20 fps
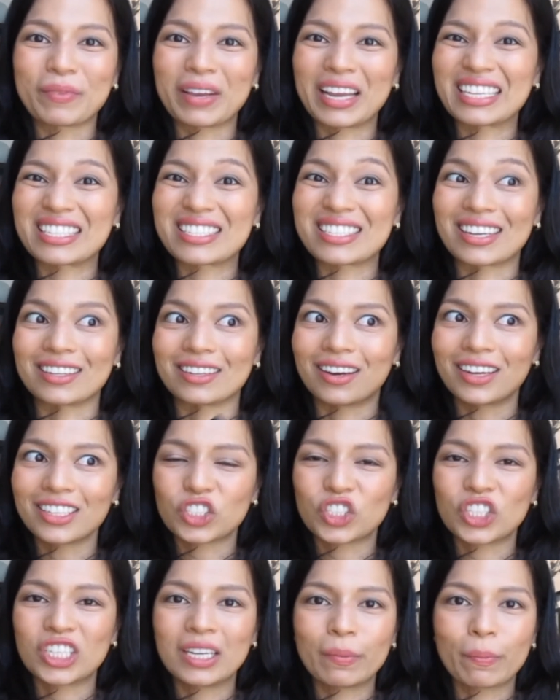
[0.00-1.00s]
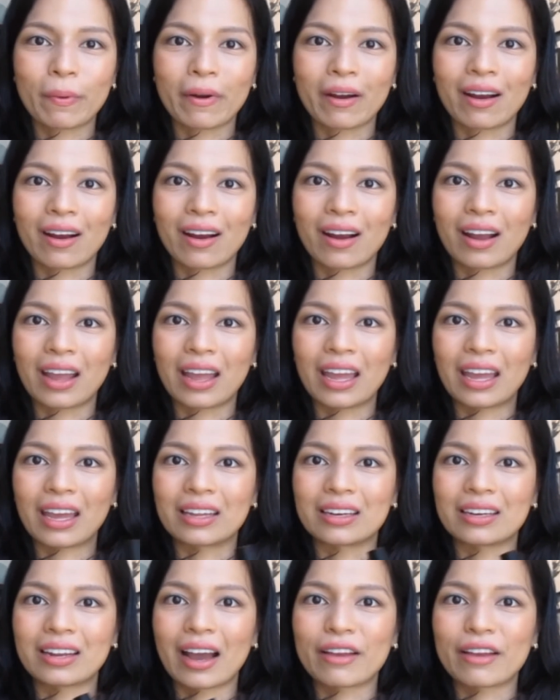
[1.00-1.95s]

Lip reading: It's a lot cheaper, and